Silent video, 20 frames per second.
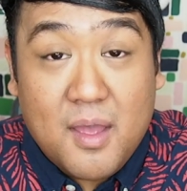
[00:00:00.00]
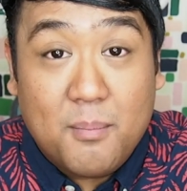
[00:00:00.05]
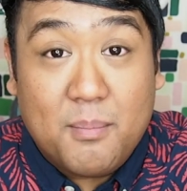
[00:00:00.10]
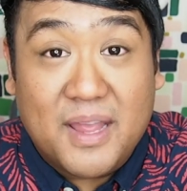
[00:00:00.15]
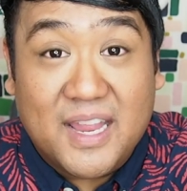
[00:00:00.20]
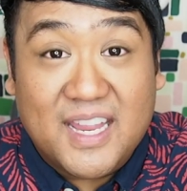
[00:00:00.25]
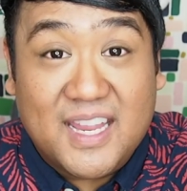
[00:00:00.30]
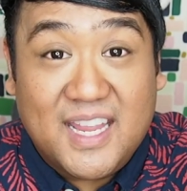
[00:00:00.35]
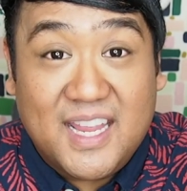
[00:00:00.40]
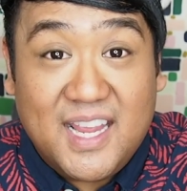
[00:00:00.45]

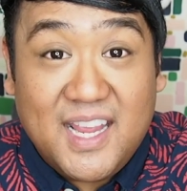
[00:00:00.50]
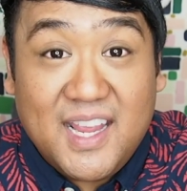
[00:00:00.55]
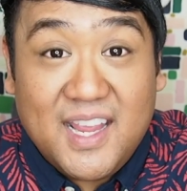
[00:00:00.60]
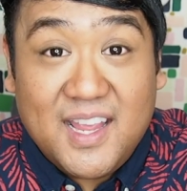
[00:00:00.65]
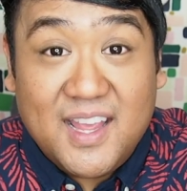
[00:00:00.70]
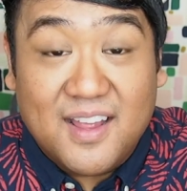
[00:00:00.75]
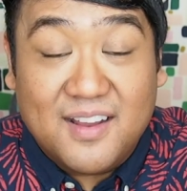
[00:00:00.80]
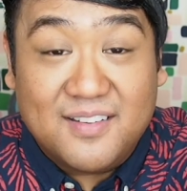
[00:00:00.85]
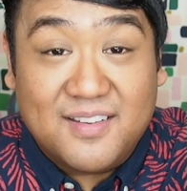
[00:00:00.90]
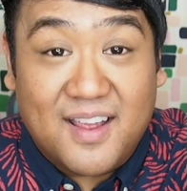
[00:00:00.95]
but
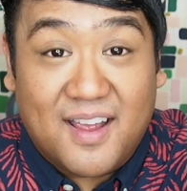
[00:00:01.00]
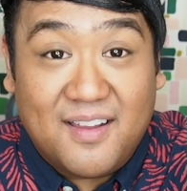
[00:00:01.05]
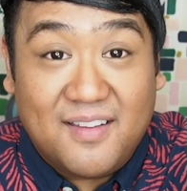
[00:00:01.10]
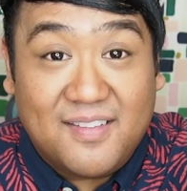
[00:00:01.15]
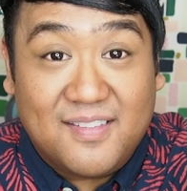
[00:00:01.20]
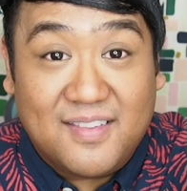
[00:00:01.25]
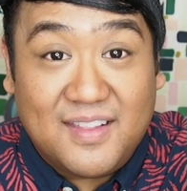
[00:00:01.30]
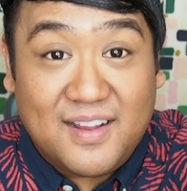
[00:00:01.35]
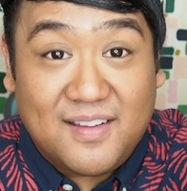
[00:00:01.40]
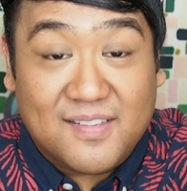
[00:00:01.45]
he
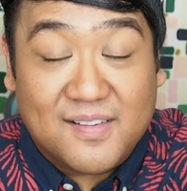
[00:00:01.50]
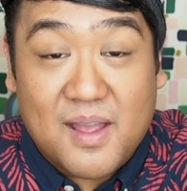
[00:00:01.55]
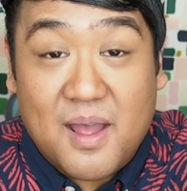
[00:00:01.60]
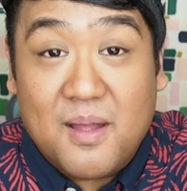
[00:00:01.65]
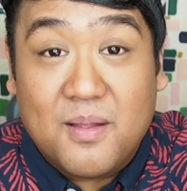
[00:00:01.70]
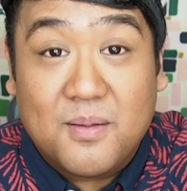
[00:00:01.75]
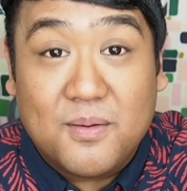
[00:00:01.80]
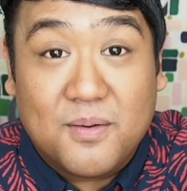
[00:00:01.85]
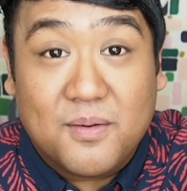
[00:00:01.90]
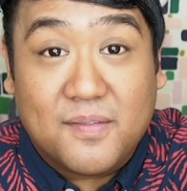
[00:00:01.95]
does these
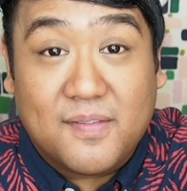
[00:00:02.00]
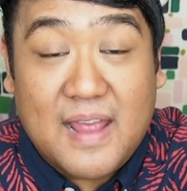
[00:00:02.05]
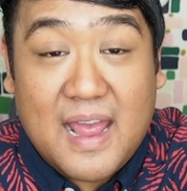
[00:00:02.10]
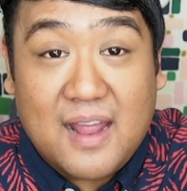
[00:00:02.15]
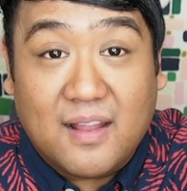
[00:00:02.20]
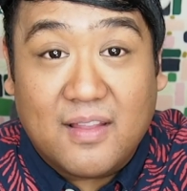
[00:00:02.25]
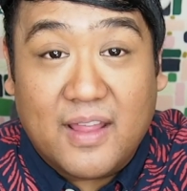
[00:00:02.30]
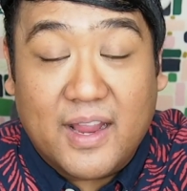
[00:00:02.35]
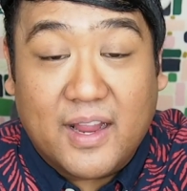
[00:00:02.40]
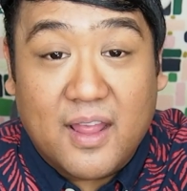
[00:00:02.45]
colors
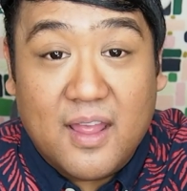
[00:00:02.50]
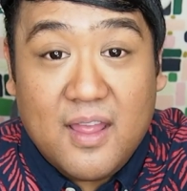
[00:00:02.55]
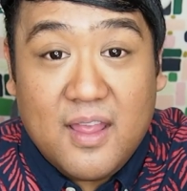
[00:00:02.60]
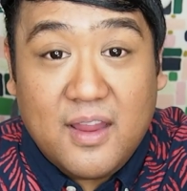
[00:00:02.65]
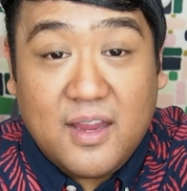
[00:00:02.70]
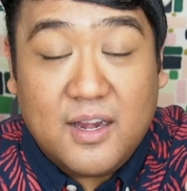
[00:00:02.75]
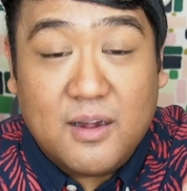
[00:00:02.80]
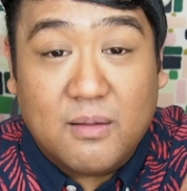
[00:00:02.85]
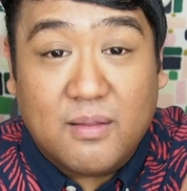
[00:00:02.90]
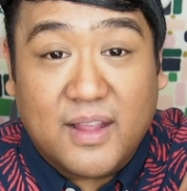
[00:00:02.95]
that, like,
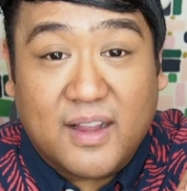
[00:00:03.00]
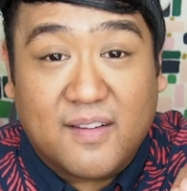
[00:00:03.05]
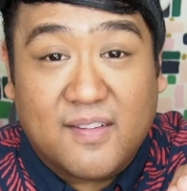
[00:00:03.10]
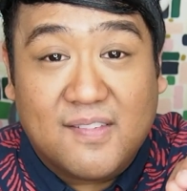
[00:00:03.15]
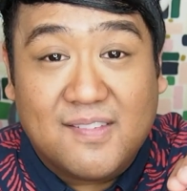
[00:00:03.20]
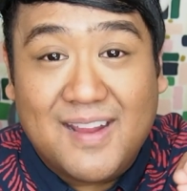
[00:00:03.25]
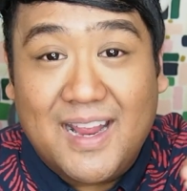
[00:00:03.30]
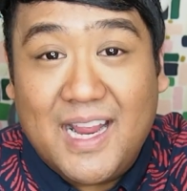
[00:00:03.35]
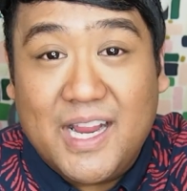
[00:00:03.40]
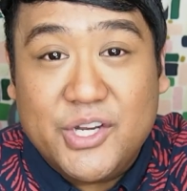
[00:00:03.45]
you know, like a
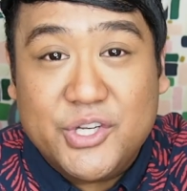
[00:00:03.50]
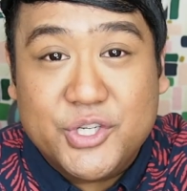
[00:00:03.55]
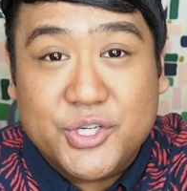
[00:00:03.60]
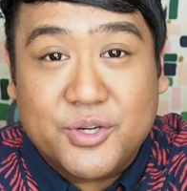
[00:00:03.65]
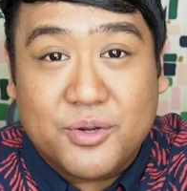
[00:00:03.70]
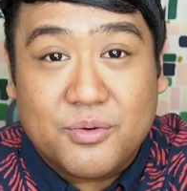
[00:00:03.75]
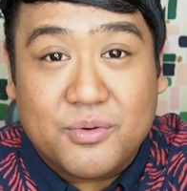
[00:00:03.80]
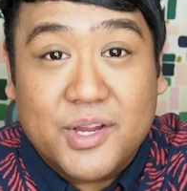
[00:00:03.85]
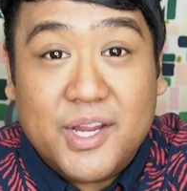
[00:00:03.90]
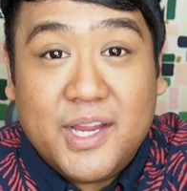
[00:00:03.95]
sage
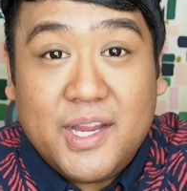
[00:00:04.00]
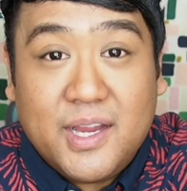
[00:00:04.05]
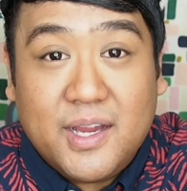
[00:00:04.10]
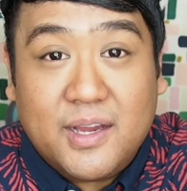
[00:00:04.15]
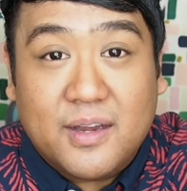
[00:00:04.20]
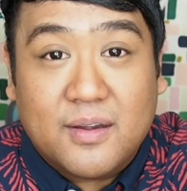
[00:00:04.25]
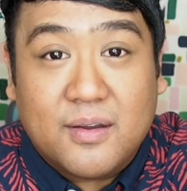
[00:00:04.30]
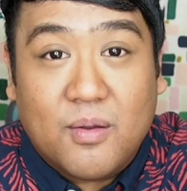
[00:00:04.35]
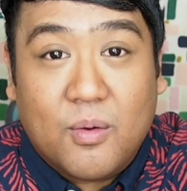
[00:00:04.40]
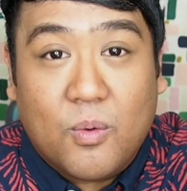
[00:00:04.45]

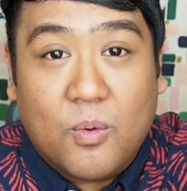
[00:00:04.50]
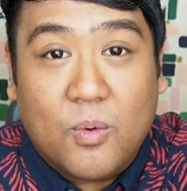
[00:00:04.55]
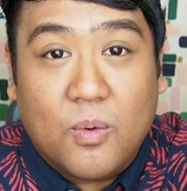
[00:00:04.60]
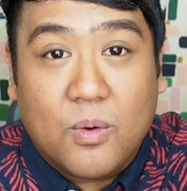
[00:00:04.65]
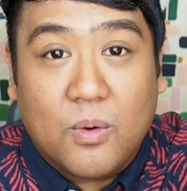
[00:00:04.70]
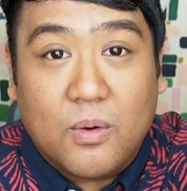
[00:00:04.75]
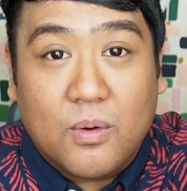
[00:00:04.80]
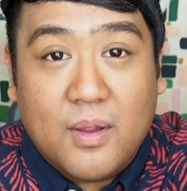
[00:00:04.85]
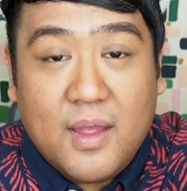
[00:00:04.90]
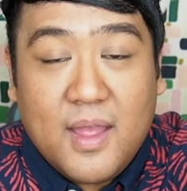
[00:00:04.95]
green
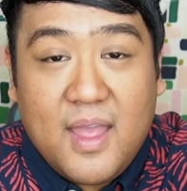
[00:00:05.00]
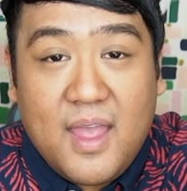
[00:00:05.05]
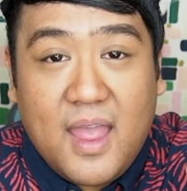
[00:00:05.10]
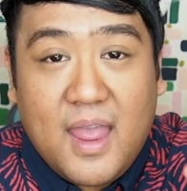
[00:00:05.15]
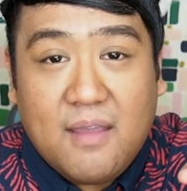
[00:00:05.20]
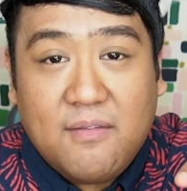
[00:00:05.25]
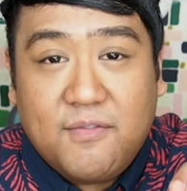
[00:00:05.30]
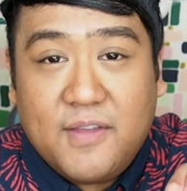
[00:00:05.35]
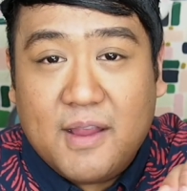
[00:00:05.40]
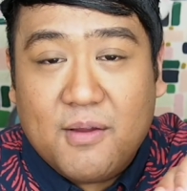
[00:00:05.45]
or
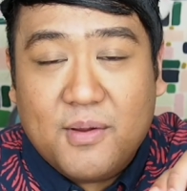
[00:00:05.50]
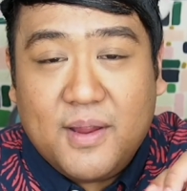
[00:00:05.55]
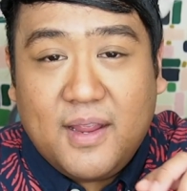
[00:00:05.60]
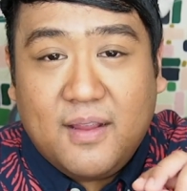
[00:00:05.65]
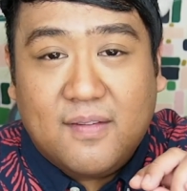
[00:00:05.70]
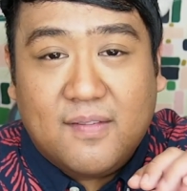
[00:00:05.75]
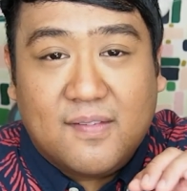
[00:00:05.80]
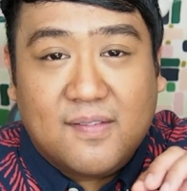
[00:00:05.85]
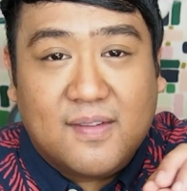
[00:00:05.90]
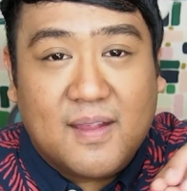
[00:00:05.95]
a very
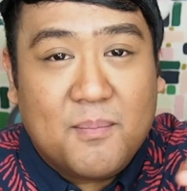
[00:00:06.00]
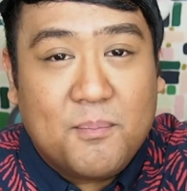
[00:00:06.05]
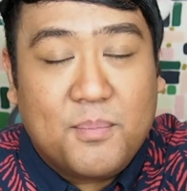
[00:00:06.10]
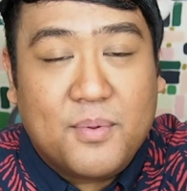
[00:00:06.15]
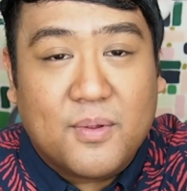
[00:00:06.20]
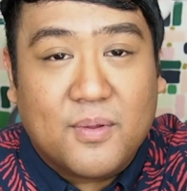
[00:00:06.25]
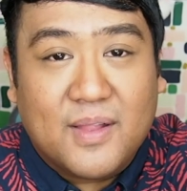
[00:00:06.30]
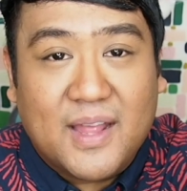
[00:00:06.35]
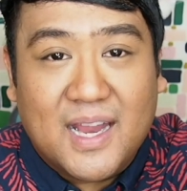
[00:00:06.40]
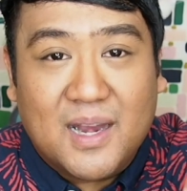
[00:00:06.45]

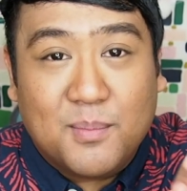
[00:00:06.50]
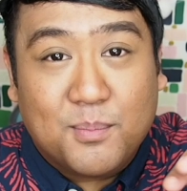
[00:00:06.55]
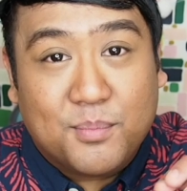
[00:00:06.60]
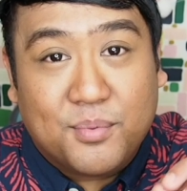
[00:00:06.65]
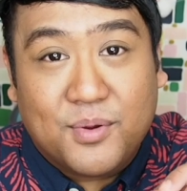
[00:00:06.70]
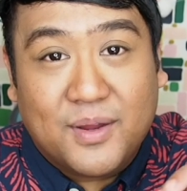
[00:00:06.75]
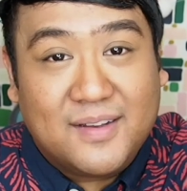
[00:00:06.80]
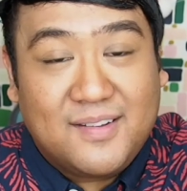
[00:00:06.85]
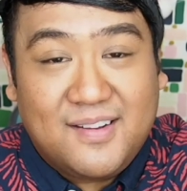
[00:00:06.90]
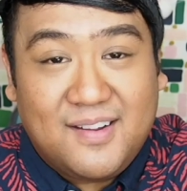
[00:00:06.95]
simple and
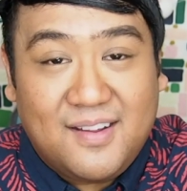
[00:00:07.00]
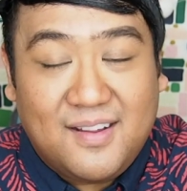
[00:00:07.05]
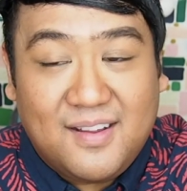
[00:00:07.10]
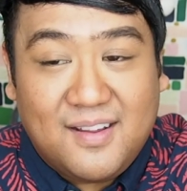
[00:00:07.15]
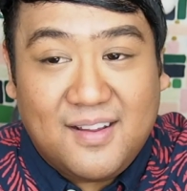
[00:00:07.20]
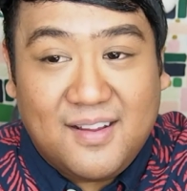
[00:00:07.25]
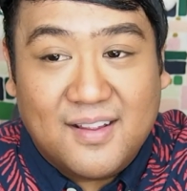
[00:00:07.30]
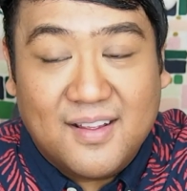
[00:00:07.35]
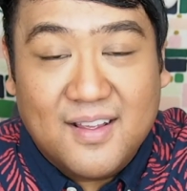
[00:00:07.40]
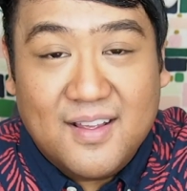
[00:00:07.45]

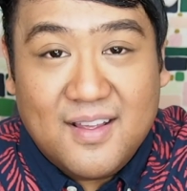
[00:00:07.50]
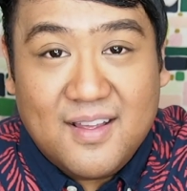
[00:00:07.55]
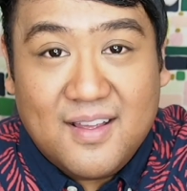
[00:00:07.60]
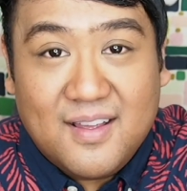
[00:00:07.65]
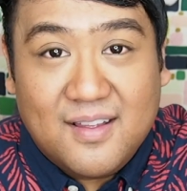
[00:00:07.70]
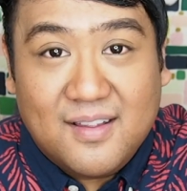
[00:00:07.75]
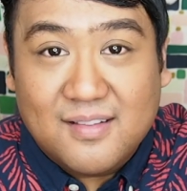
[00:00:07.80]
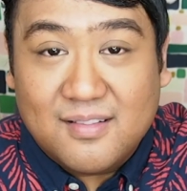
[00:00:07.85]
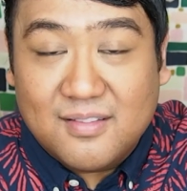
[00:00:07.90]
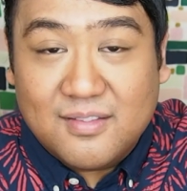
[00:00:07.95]
pretty
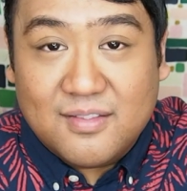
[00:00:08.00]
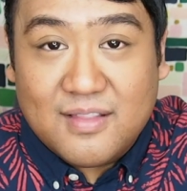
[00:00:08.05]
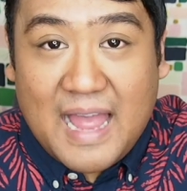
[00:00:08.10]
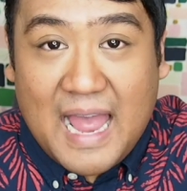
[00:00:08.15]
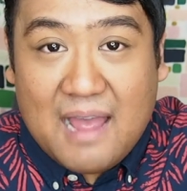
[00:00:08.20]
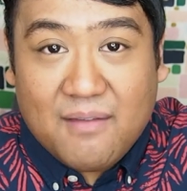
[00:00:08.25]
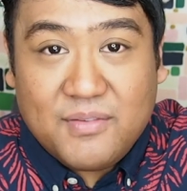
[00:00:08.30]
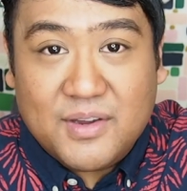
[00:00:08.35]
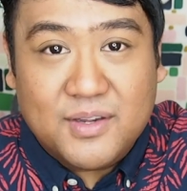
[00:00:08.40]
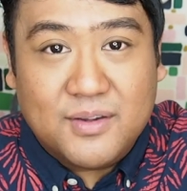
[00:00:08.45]

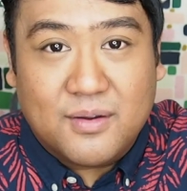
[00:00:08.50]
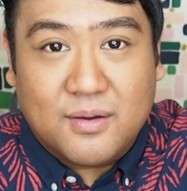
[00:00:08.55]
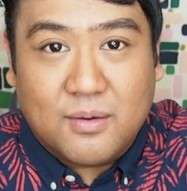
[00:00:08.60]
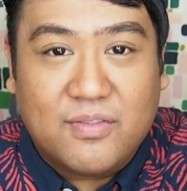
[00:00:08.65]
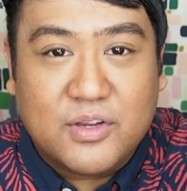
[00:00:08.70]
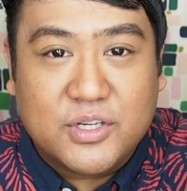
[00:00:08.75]
lavender.